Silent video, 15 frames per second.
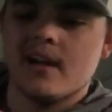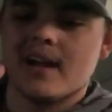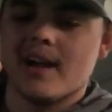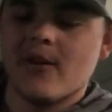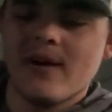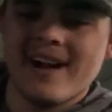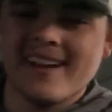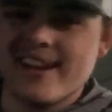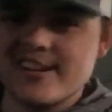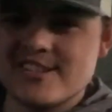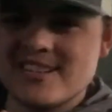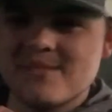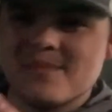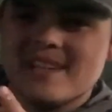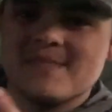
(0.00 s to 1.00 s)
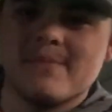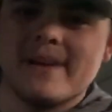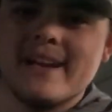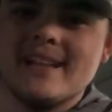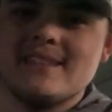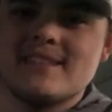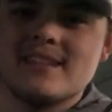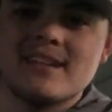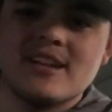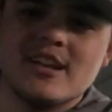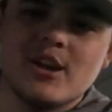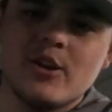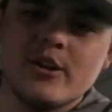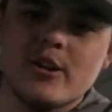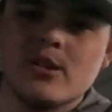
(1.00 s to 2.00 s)
Go out and get some of these baits.
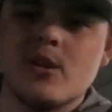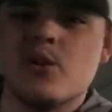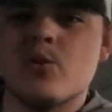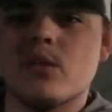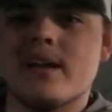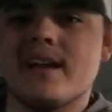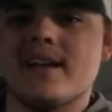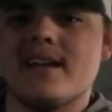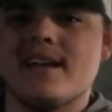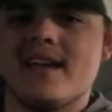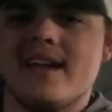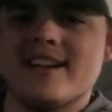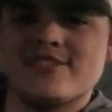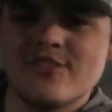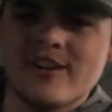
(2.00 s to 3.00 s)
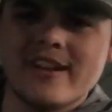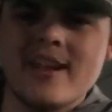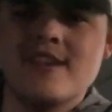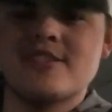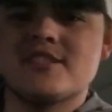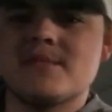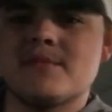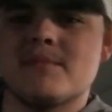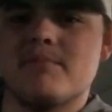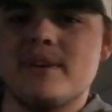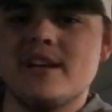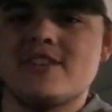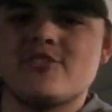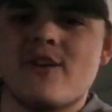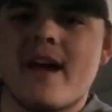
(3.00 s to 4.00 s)
Go to your local lake and start catching some of the
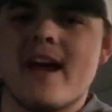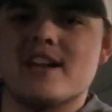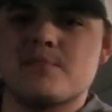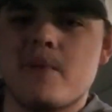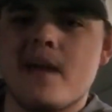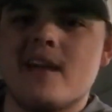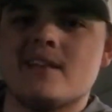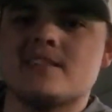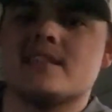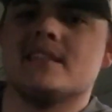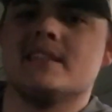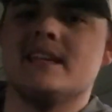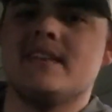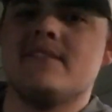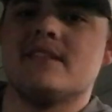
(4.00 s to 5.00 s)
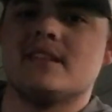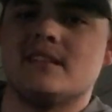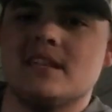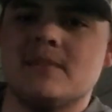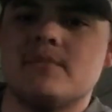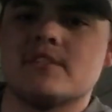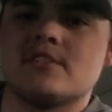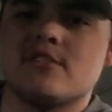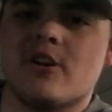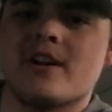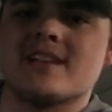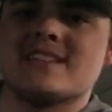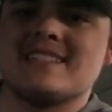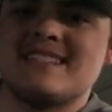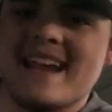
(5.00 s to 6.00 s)
big trash pandas that live in the deepest,
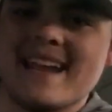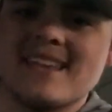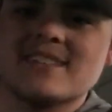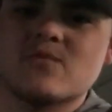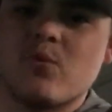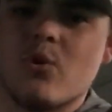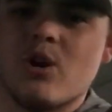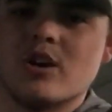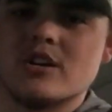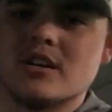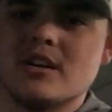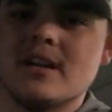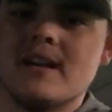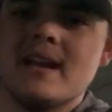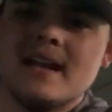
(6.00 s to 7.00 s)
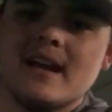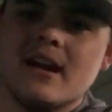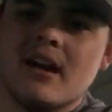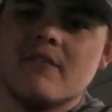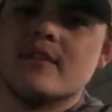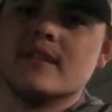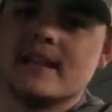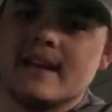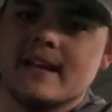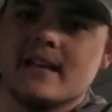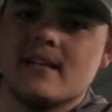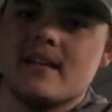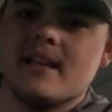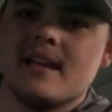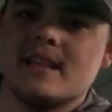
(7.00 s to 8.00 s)
darkest, dankest water of the lake.
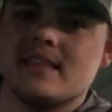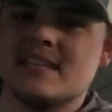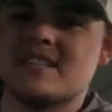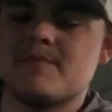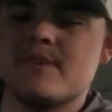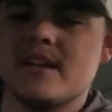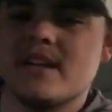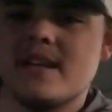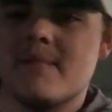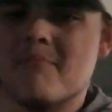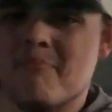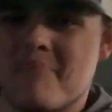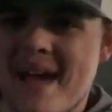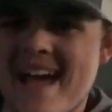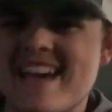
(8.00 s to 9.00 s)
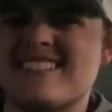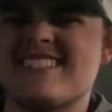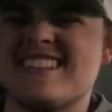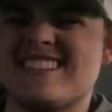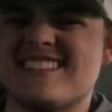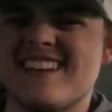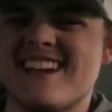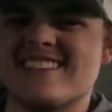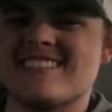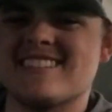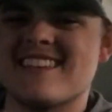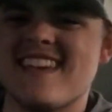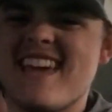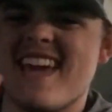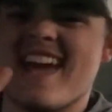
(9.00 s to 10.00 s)
This has been Bass in East
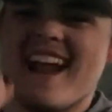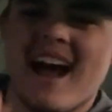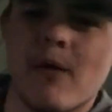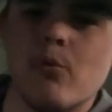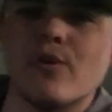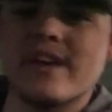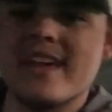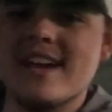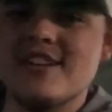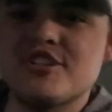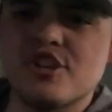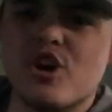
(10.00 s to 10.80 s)
Texas, and I will catch